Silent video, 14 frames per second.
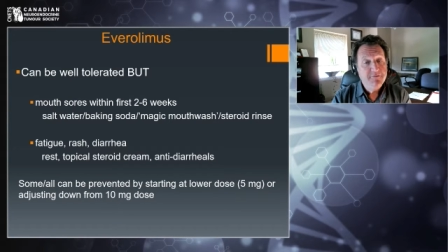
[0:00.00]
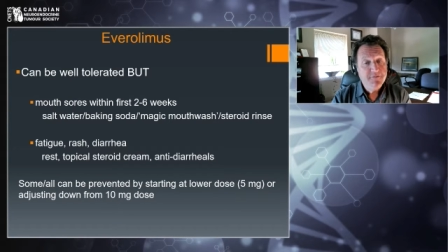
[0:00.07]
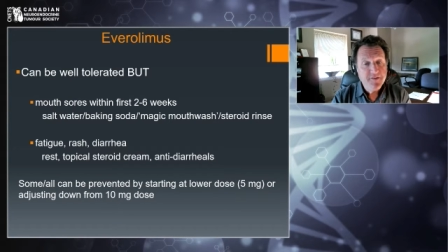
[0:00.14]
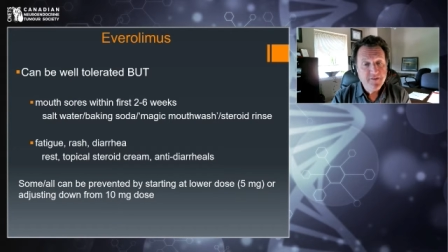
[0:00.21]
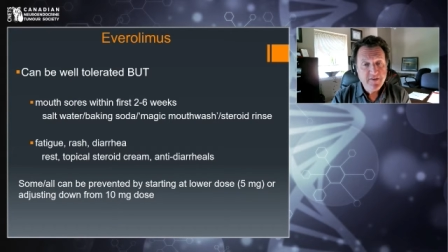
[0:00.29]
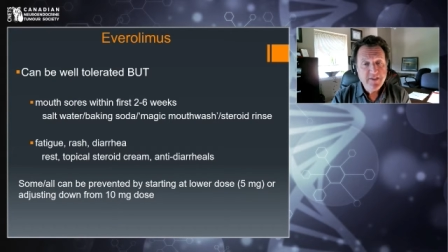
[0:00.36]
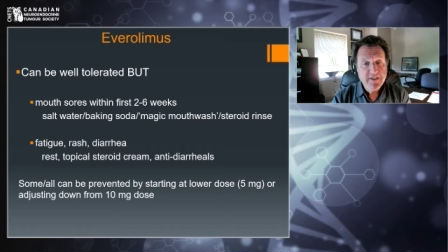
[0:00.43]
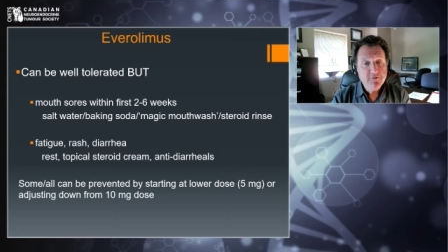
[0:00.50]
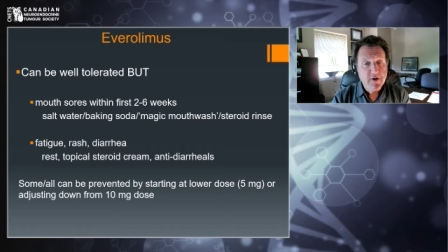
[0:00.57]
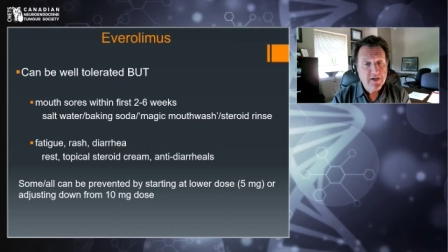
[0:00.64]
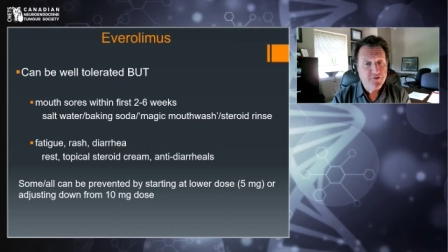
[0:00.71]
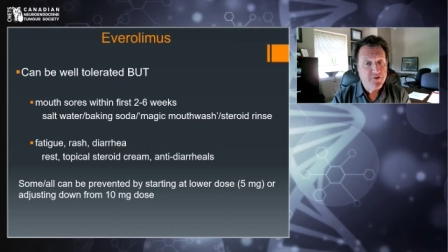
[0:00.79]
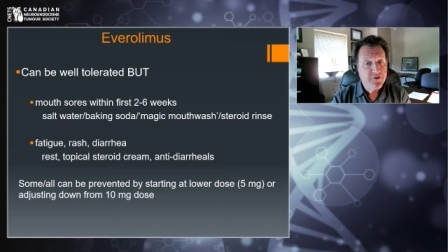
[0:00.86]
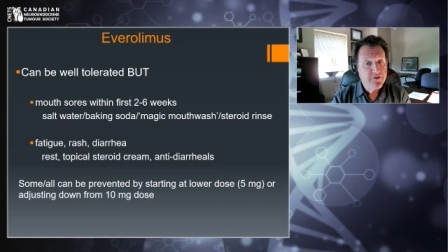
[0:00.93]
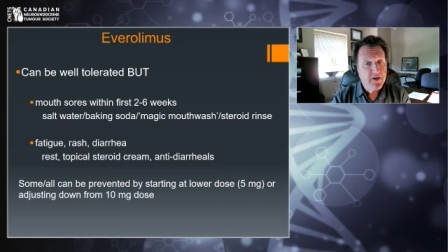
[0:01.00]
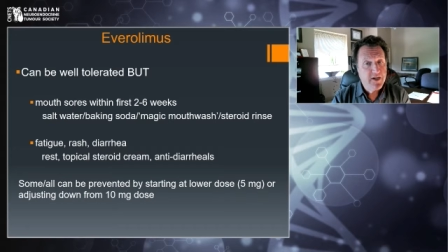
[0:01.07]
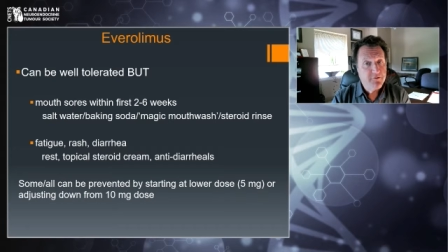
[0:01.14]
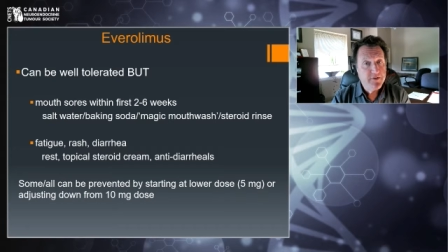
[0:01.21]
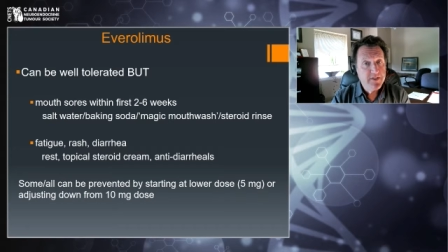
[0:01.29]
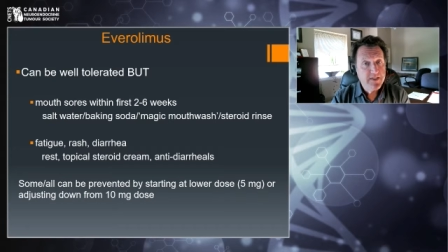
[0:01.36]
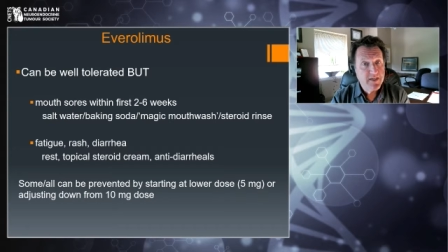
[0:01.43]
Fatigue, rash, and
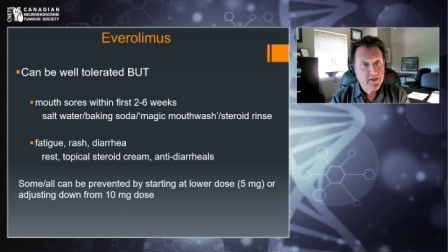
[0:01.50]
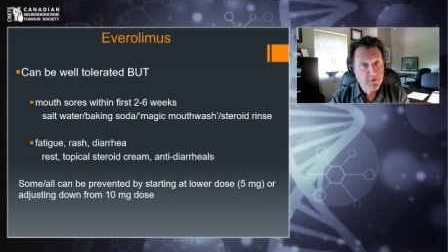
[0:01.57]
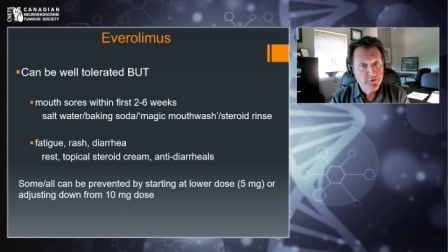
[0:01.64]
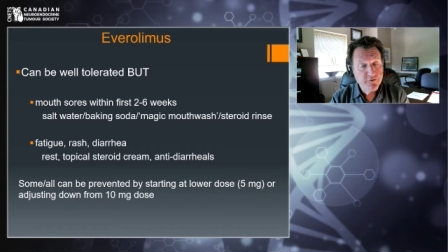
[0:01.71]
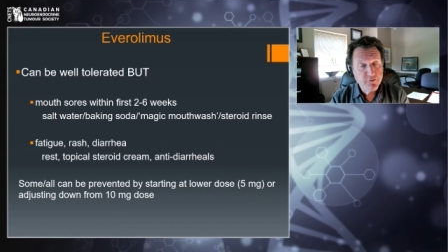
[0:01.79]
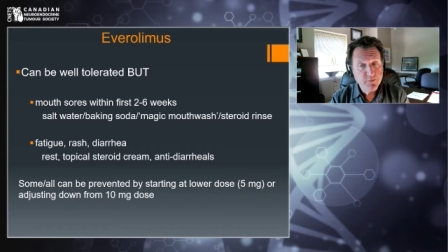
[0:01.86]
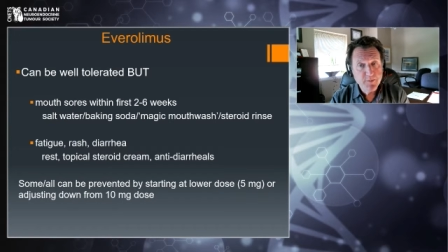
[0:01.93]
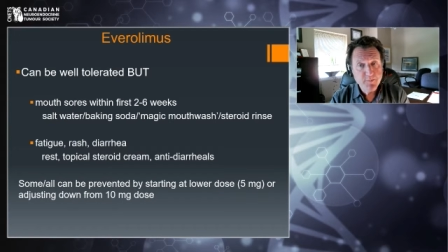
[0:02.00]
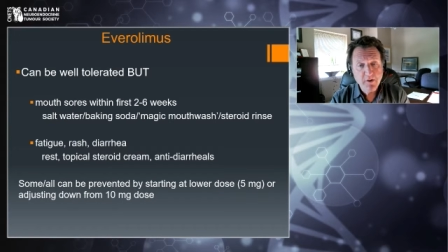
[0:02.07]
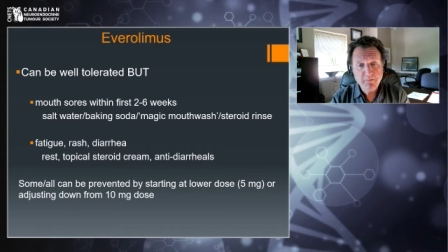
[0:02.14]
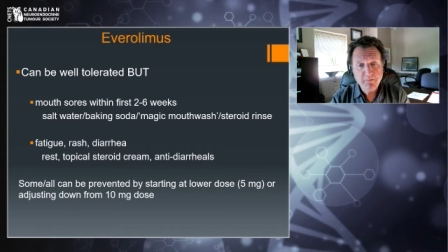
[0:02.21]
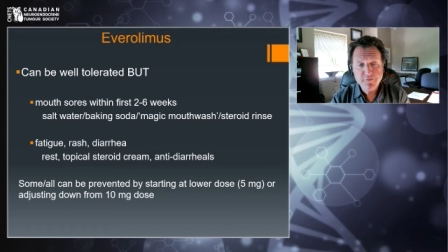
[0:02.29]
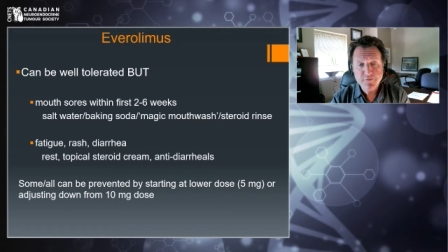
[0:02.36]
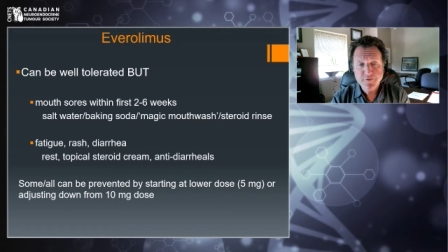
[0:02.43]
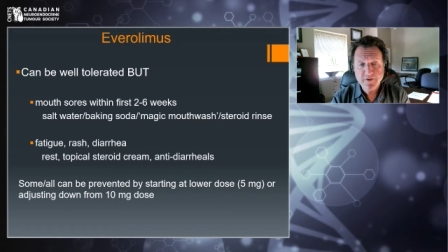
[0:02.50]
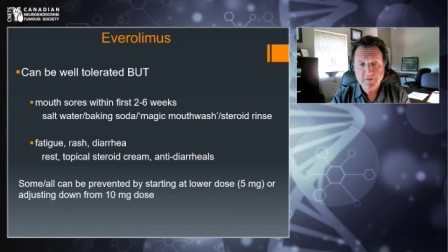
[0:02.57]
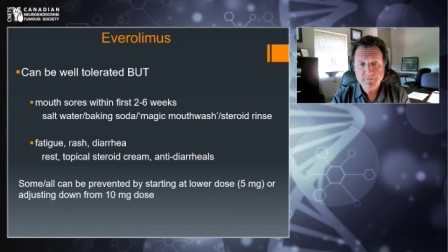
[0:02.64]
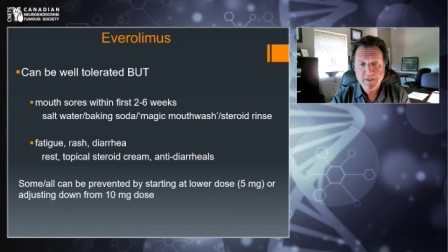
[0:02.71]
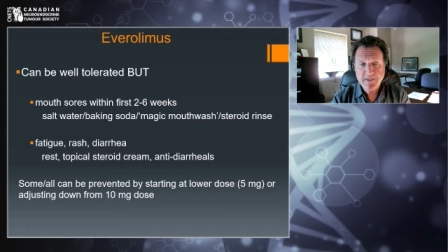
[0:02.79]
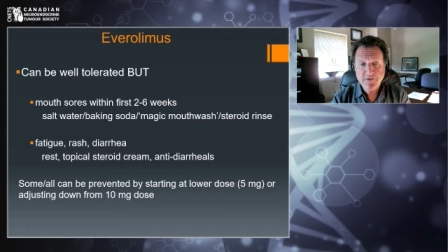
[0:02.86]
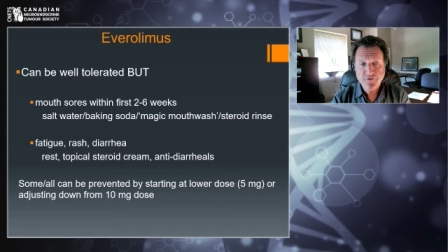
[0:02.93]
diarrhea can also be problems for some
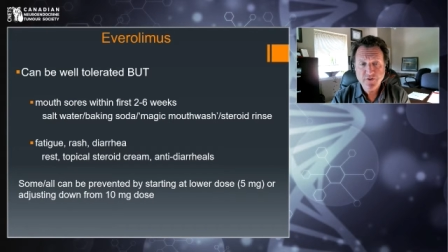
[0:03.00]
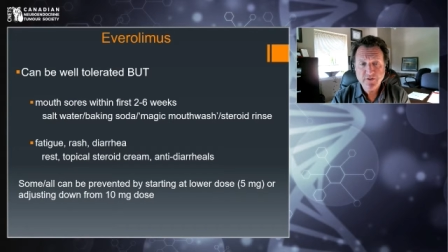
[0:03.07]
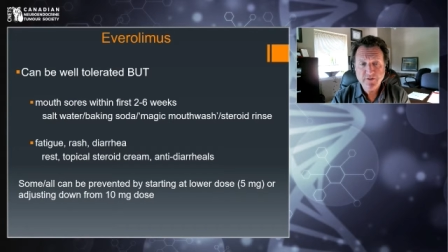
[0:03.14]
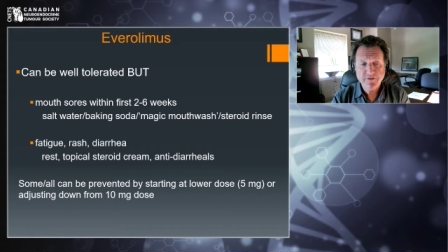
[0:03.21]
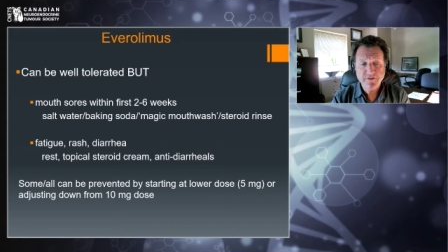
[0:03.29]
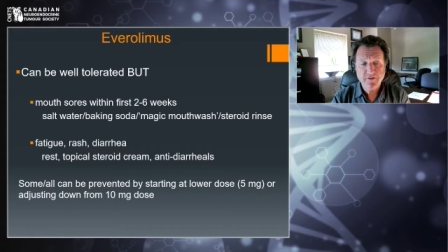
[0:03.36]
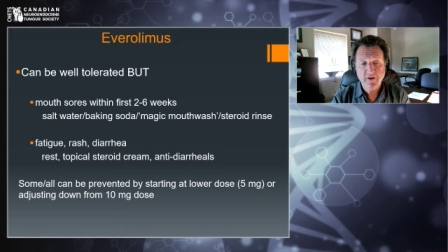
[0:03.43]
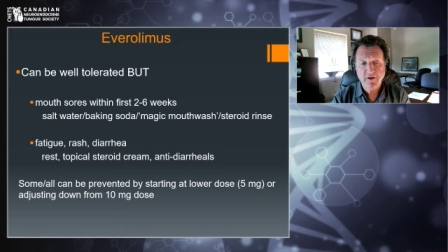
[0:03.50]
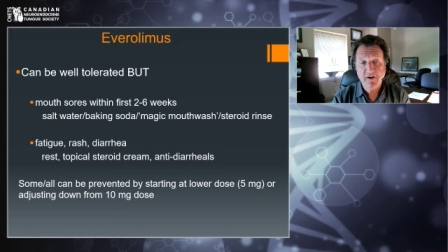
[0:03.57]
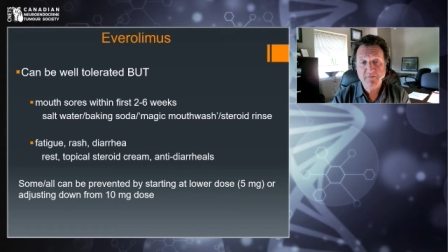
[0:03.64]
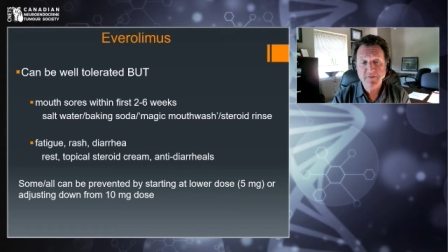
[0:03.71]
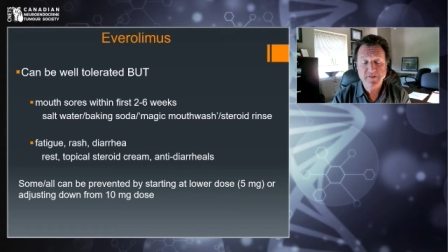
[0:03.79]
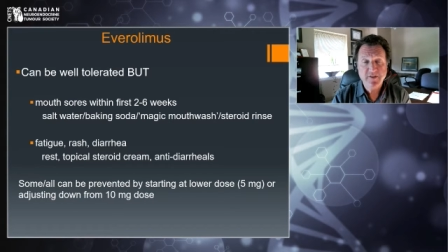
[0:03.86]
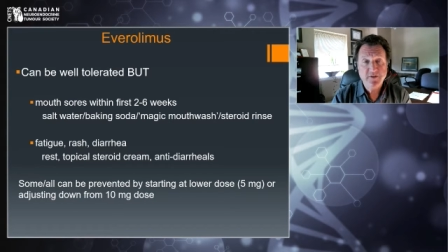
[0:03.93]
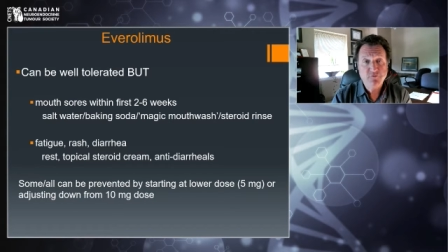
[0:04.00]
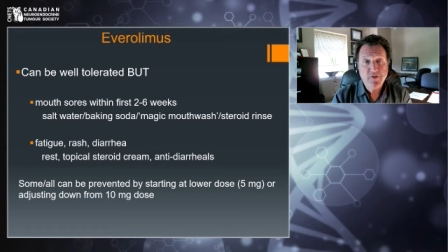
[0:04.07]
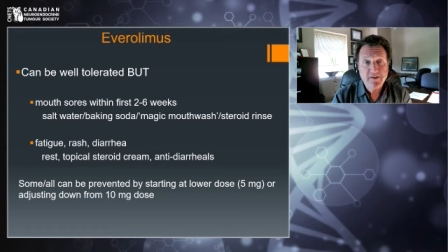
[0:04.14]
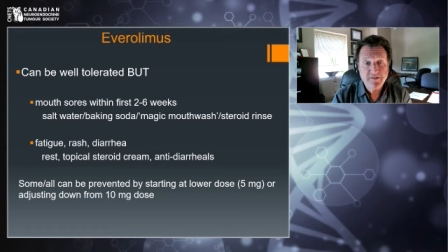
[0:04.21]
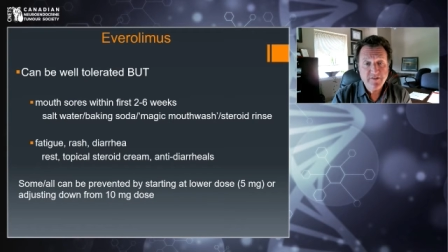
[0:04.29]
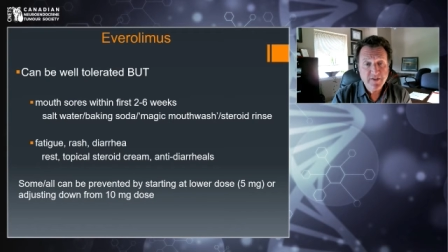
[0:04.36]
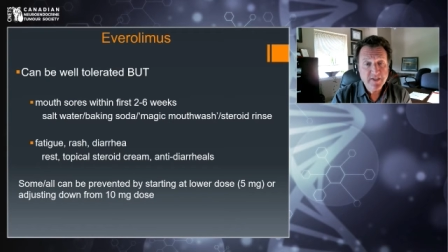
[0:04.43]
patients. Obviously,
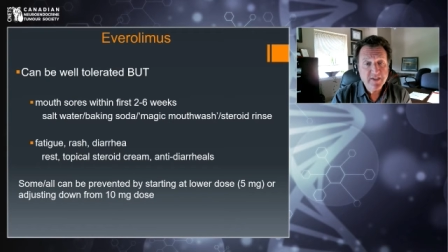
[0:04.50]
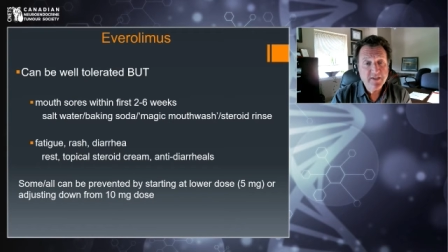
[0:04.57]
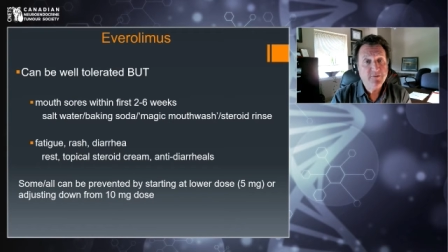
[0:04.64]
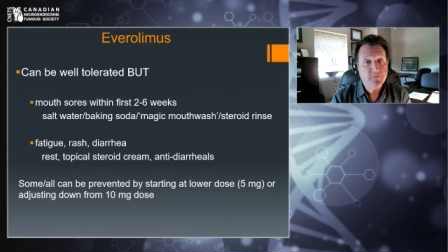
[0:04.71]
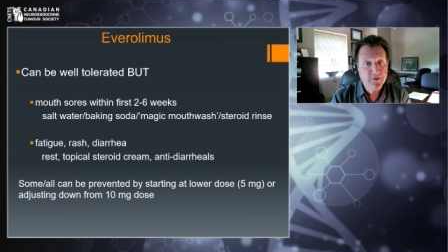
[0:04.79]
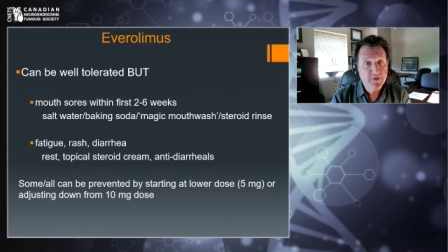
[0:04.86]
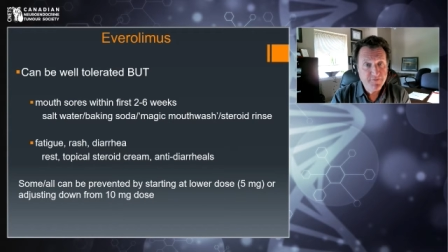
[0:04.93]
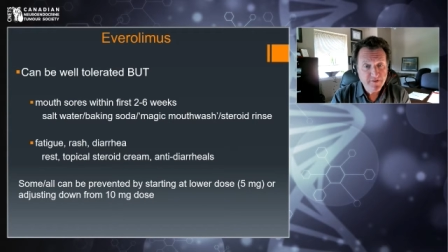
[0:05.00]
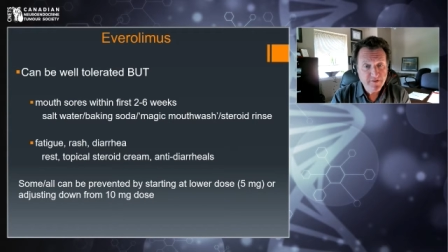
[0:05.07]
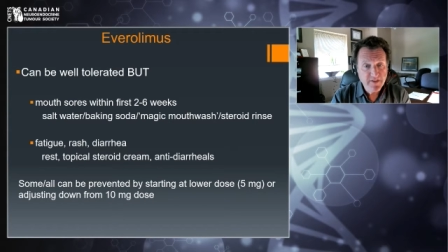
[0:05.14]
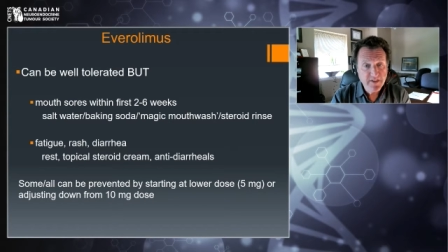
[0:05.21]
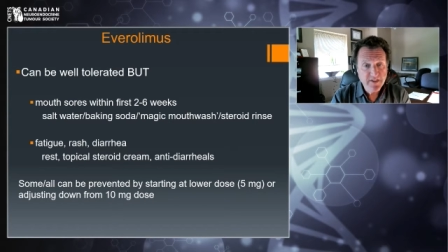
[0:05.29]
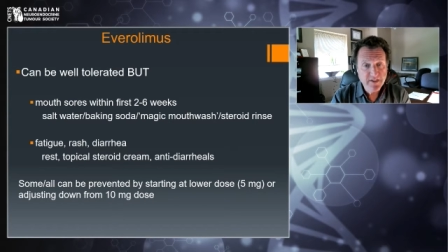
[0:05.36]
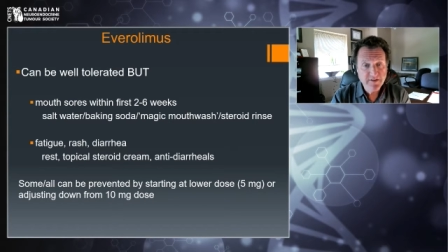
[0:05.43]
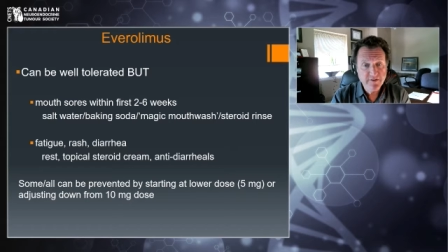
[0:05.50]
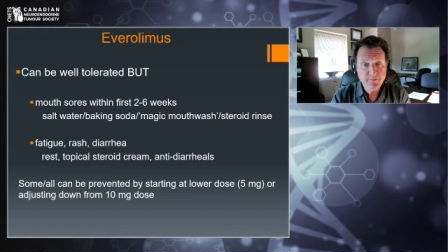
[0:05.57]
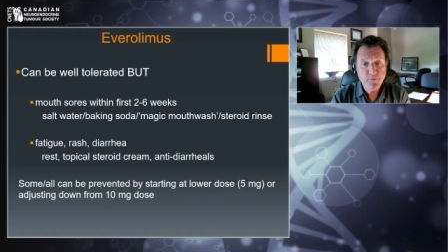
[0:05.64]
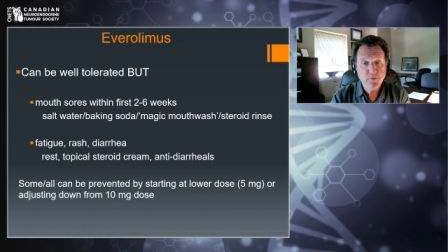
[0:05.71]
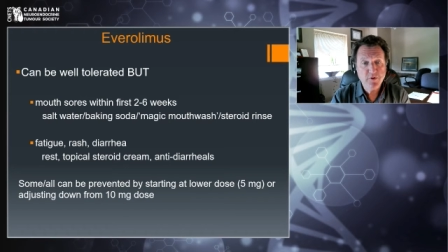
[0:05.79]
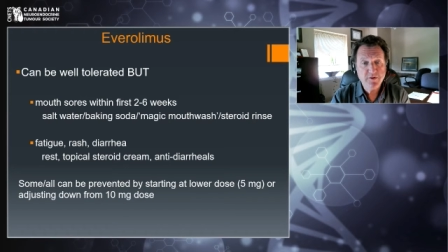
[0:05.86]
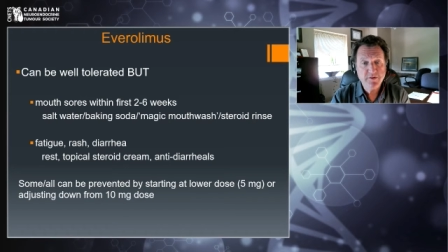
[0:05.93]
resting with fatigue is
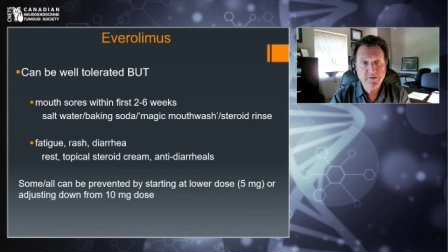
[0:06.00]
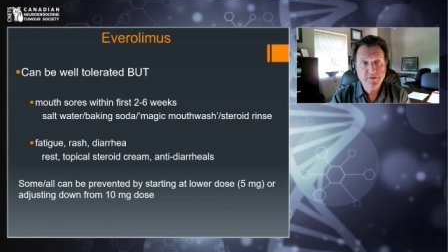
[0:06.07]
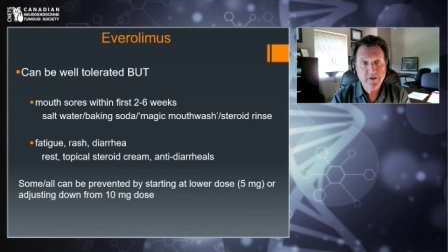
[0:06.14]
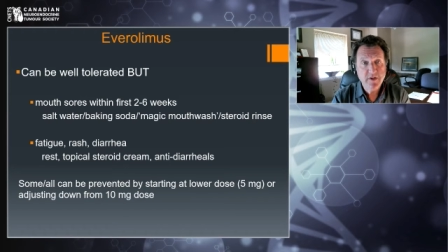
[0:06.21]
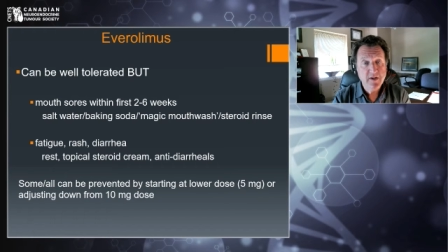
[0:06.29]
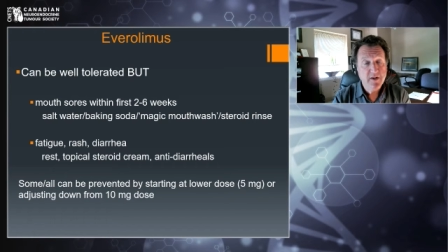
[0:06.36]
important.